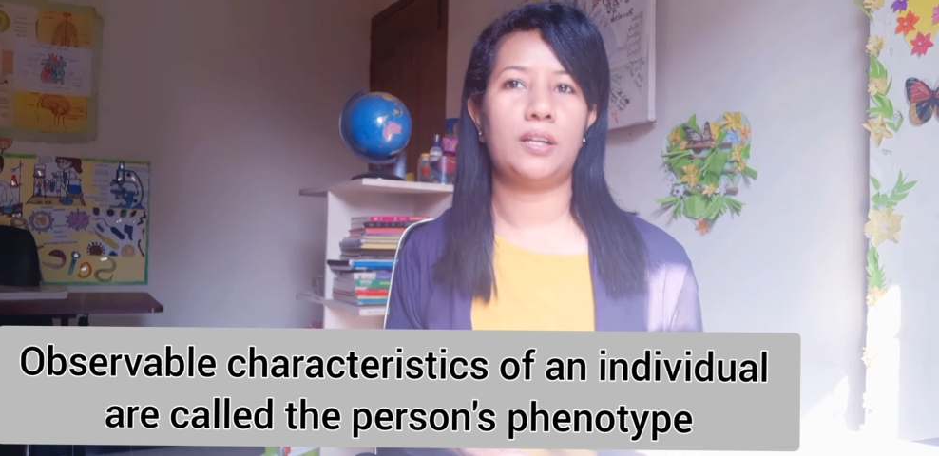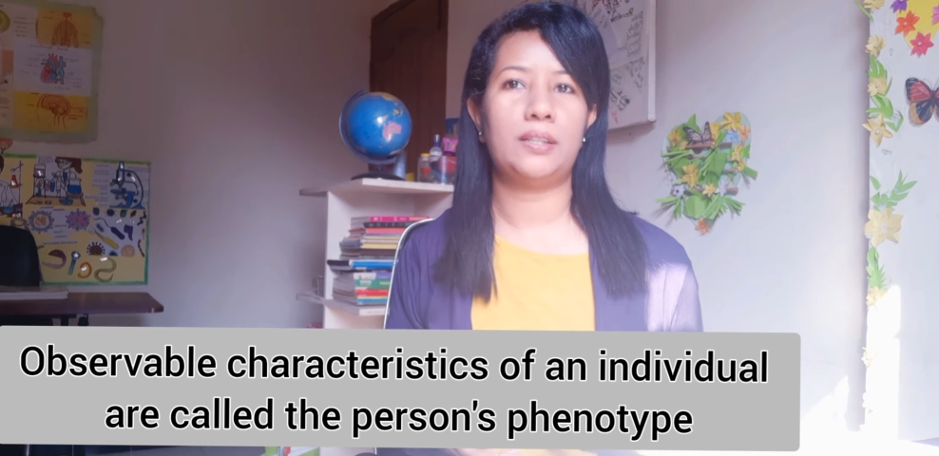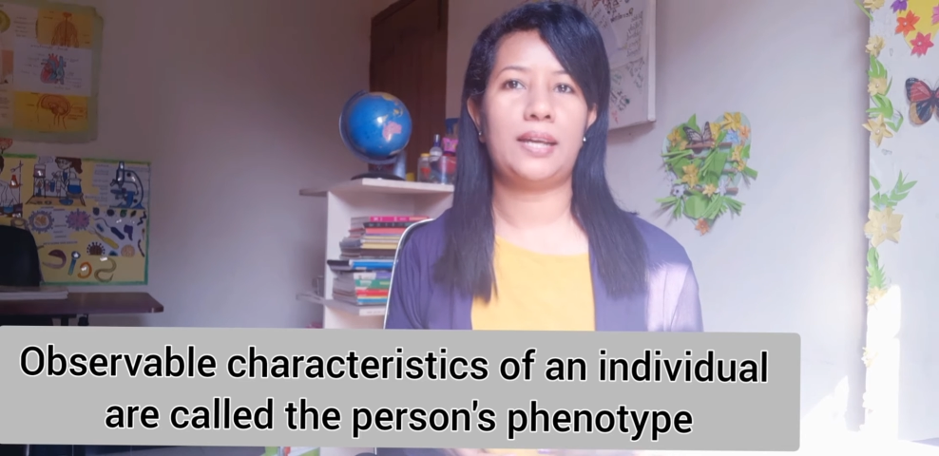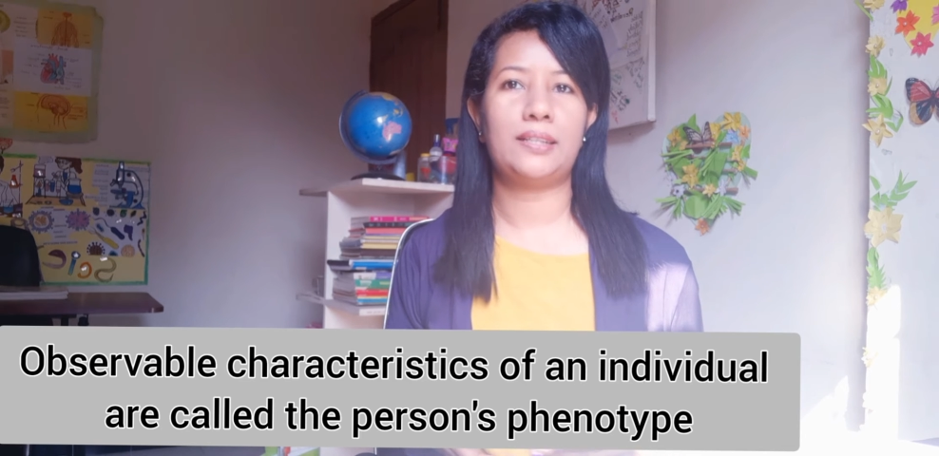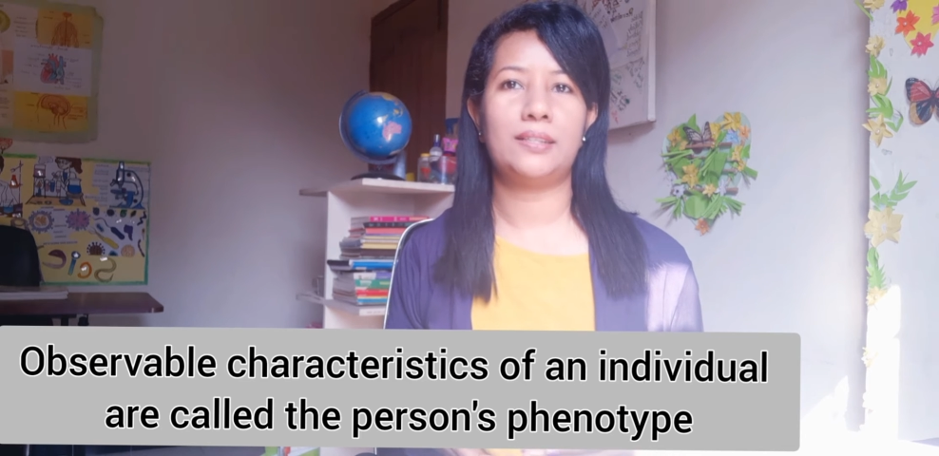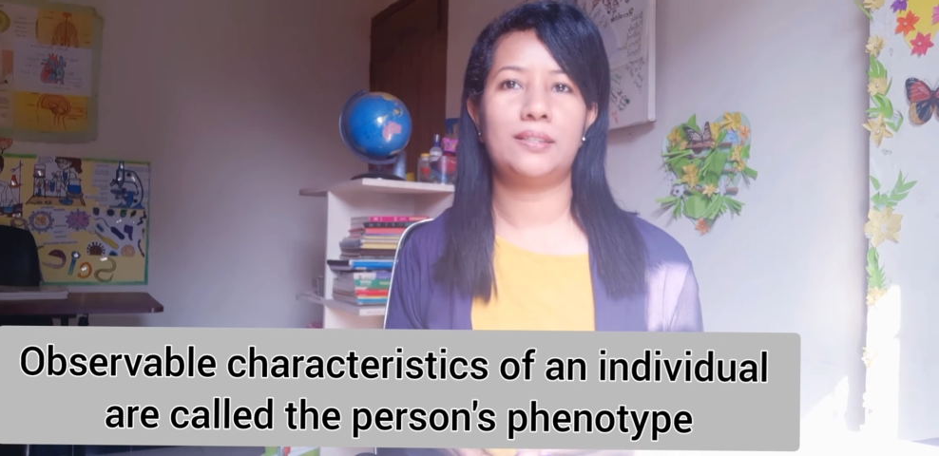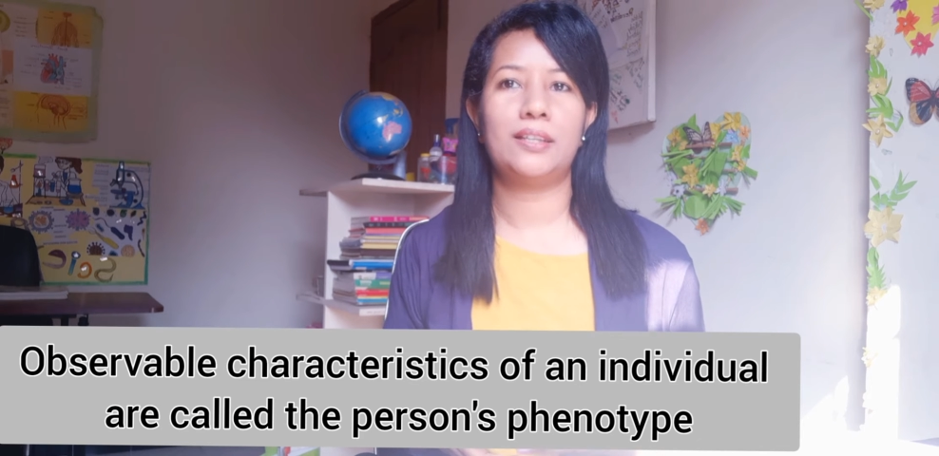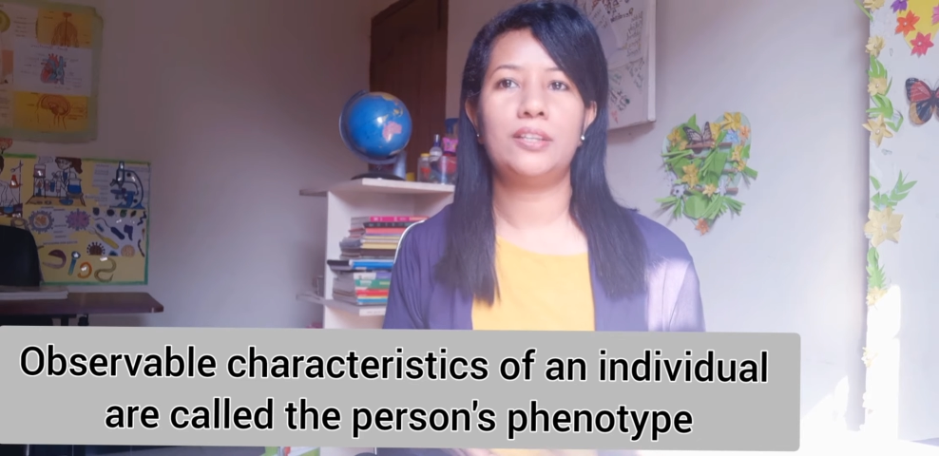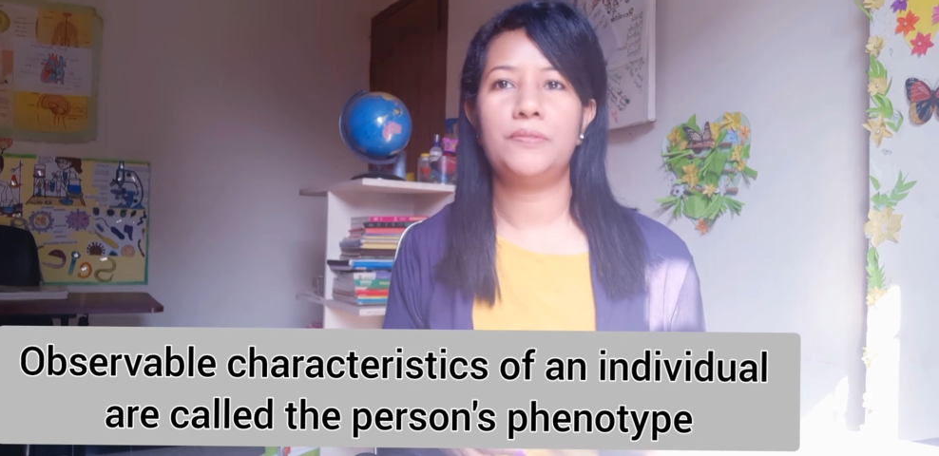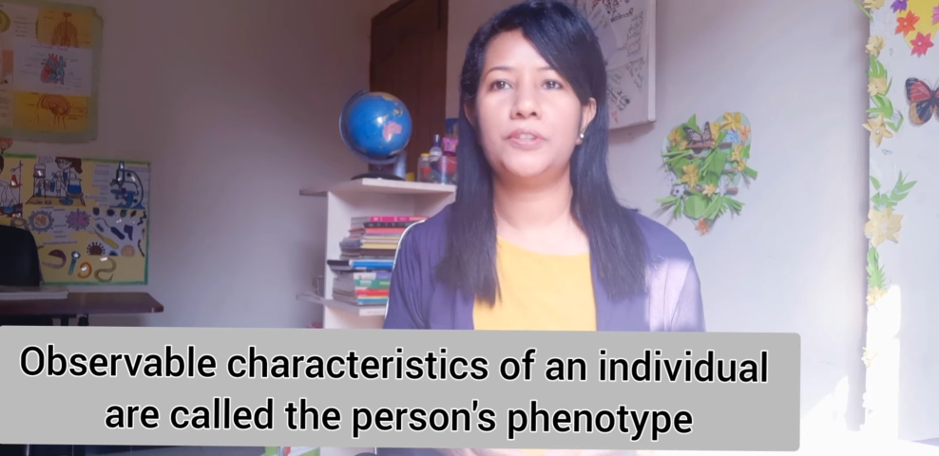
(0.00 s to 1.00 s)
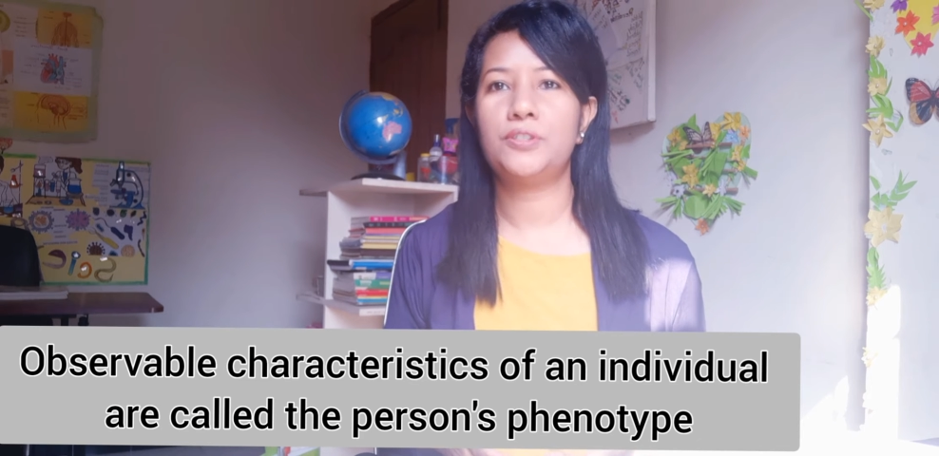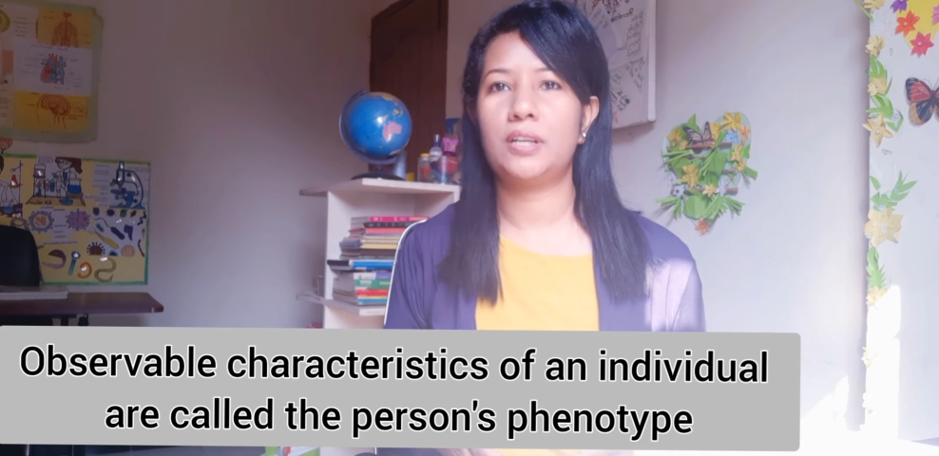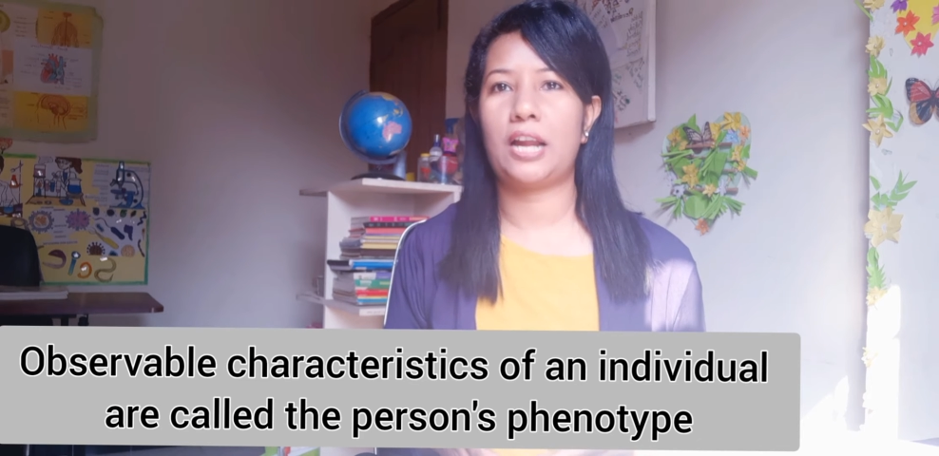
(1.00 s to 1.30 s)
that is individual,